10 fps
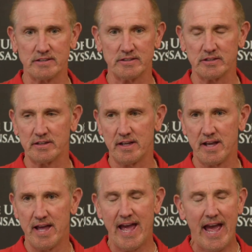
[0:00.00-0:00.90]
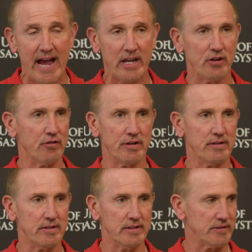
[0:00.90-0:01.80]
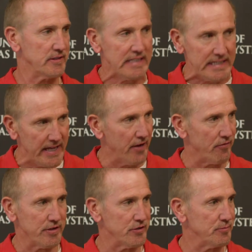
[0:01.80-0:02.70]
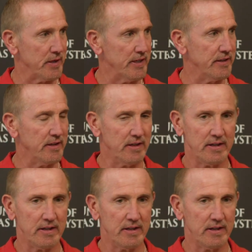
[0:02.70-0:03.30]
He's accurate as he ever has been.